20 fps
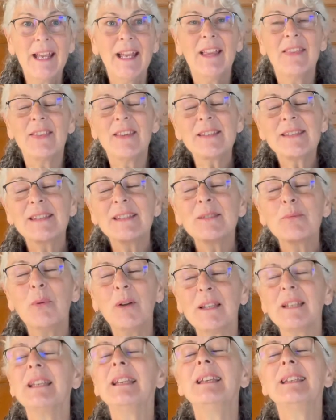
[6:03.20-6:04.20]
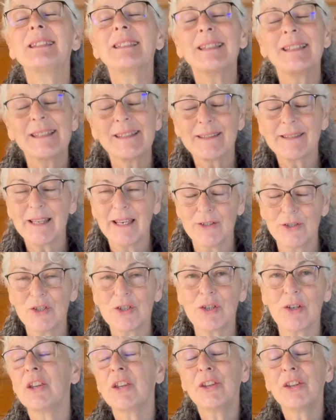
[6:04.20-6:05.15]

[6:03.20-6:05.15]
This is what is essential.